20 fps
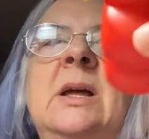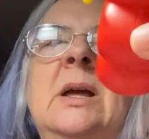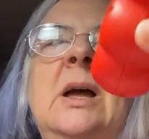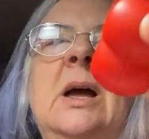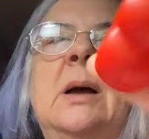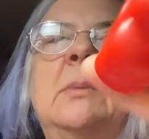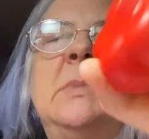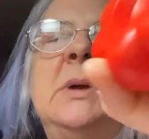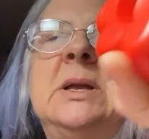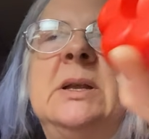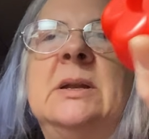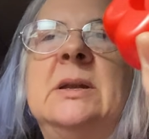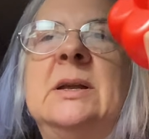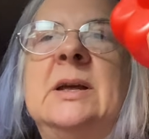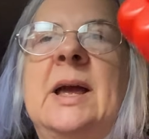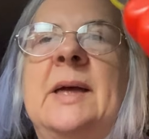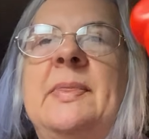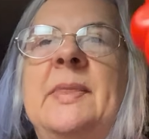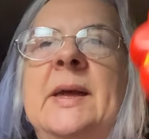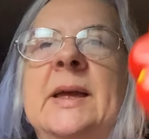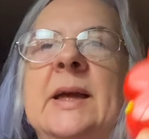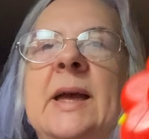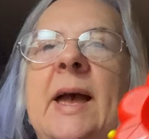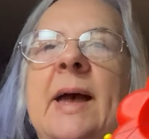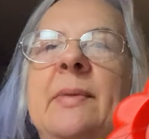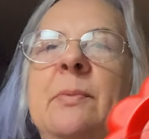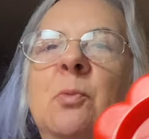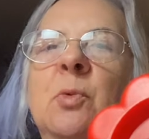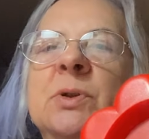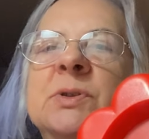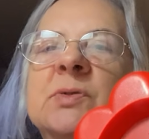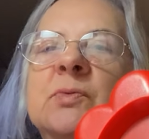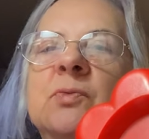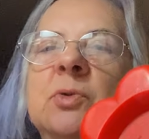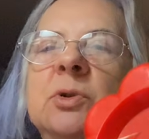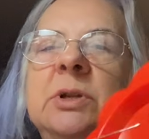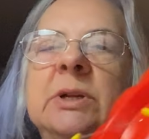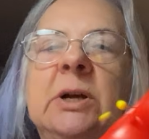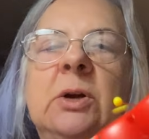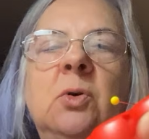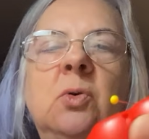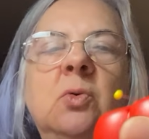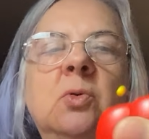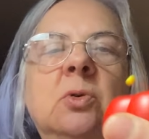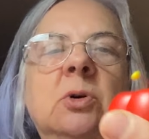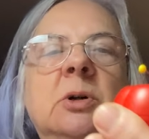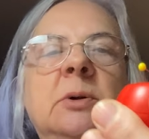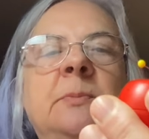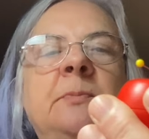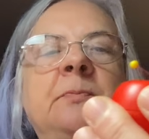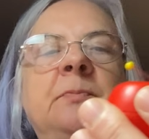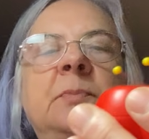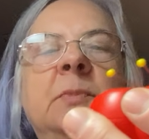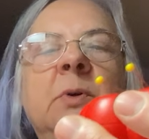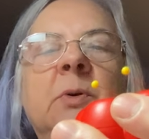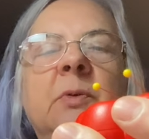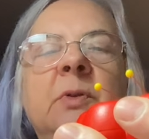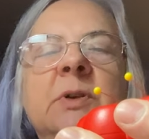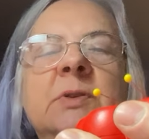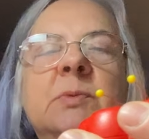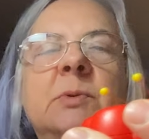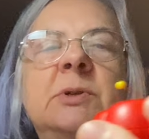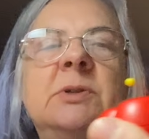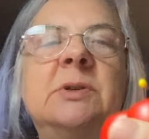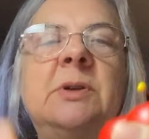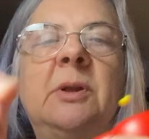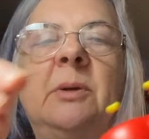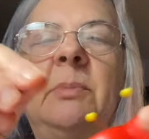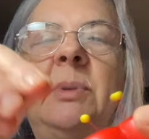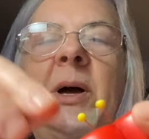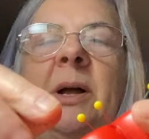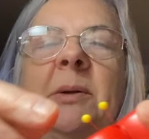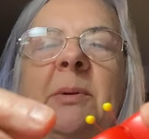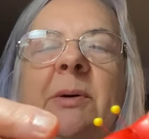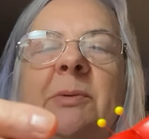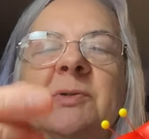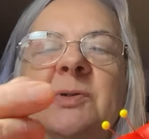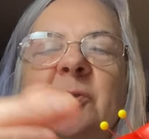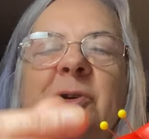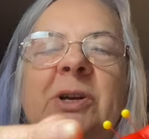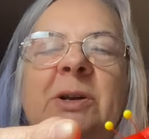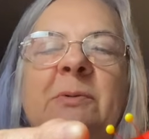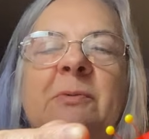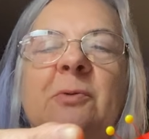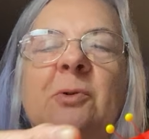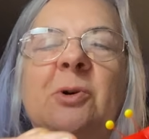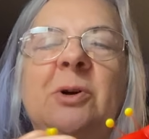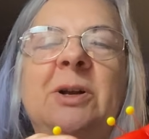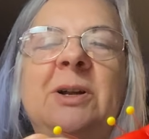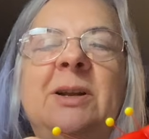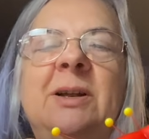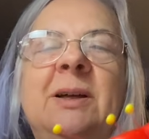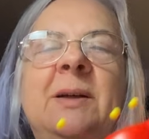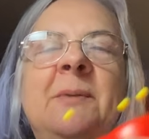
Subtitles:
I mean, and what's really cool, oh, this one's on the bottom. I was looking for it.